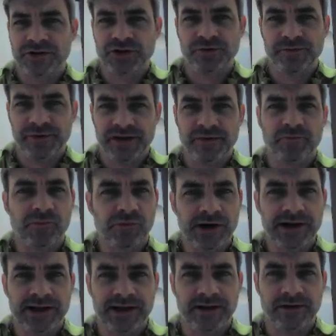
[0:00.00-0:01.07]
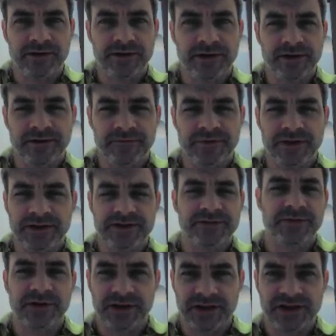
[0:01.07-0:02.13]
showing me the breakout of the
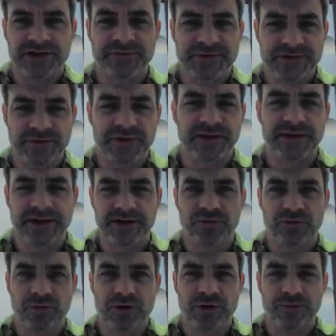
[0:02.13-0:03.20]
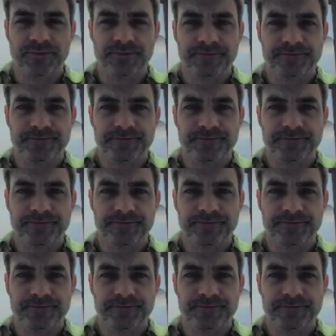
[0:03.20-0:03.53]
different engagements within that group.